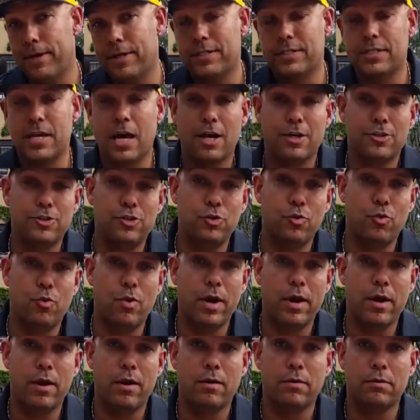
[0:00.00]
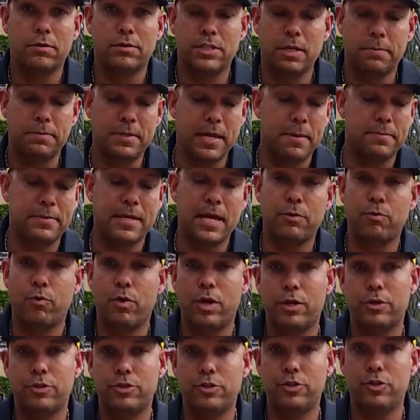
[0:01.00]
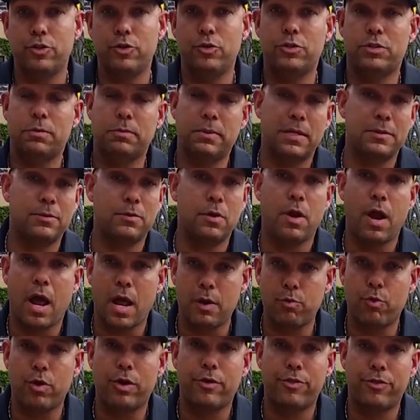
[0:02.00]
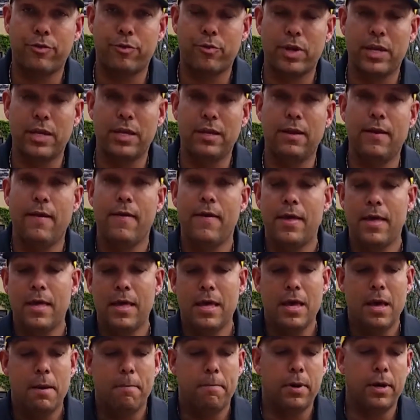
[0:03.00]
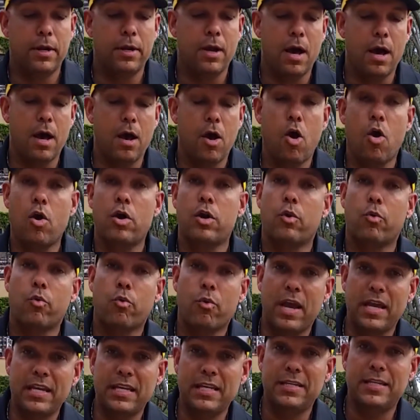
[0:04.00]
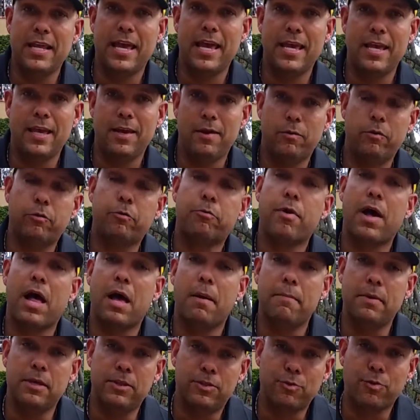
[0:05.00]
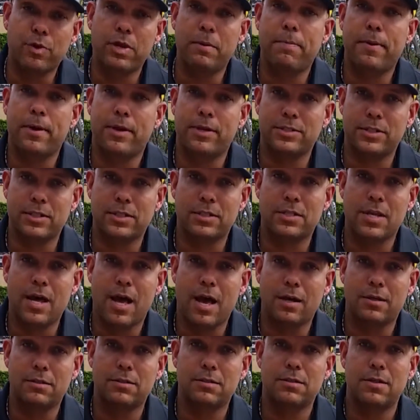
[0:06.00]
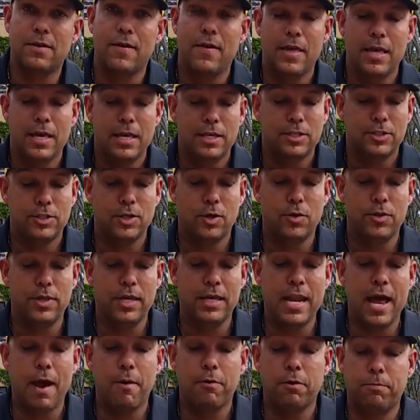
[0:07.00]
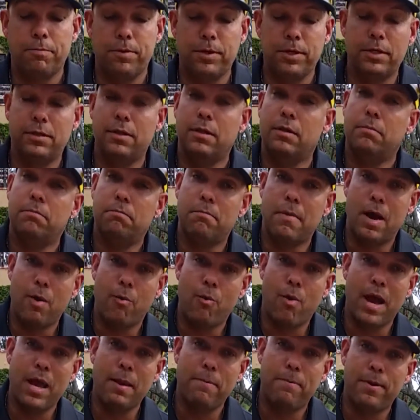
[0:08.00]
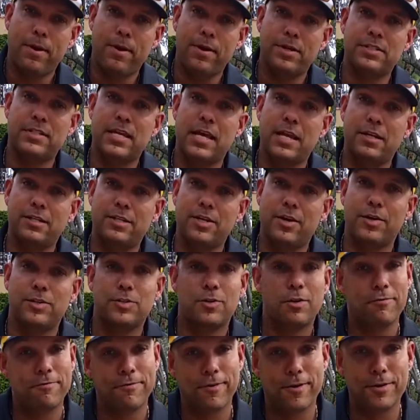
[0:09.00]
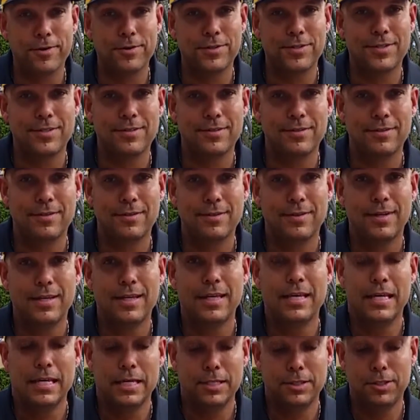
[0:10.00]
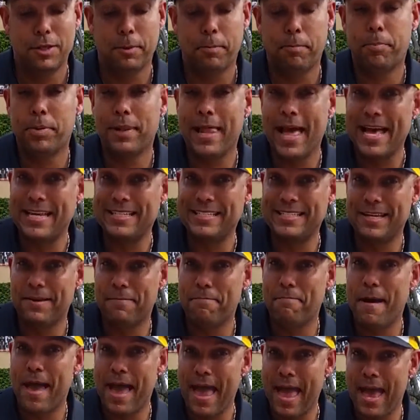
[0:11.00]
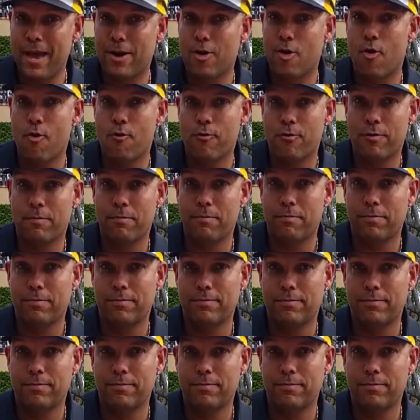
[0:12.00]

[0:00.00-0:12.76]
of socks you wear, sometimes I'd wear 2, sometimes I'd wear 3. But on a rainy day, it would probably be 3 pairs of socks. So then I would put my white pair of sanitaries on first, the plastic bag over them,